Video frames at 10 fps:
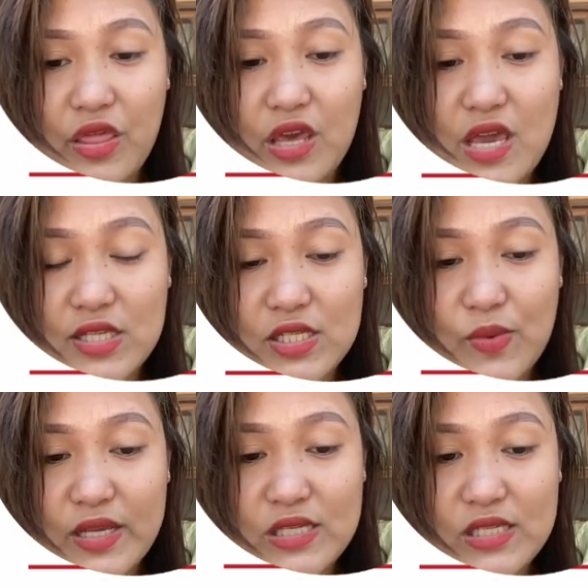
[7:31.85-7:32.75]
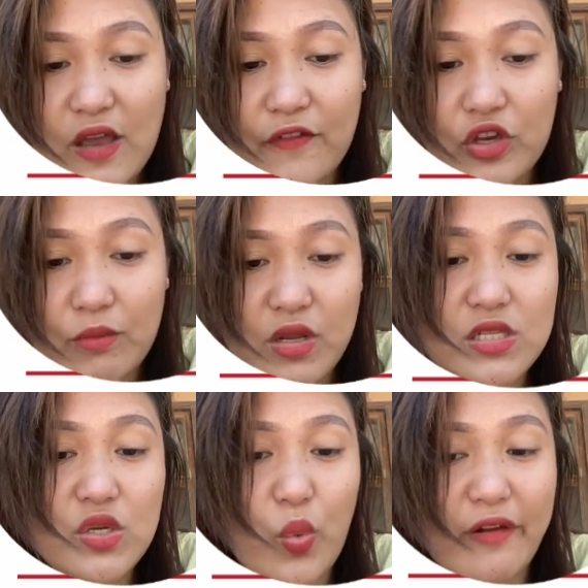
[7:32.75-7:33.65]
in the interests of the
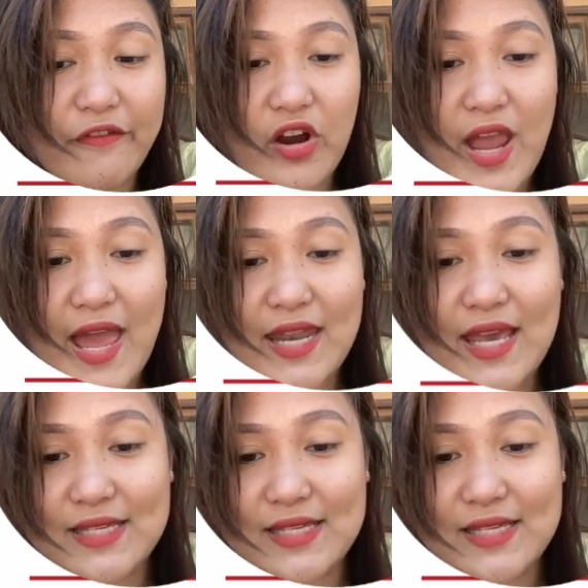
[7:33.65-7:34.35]
community welfare and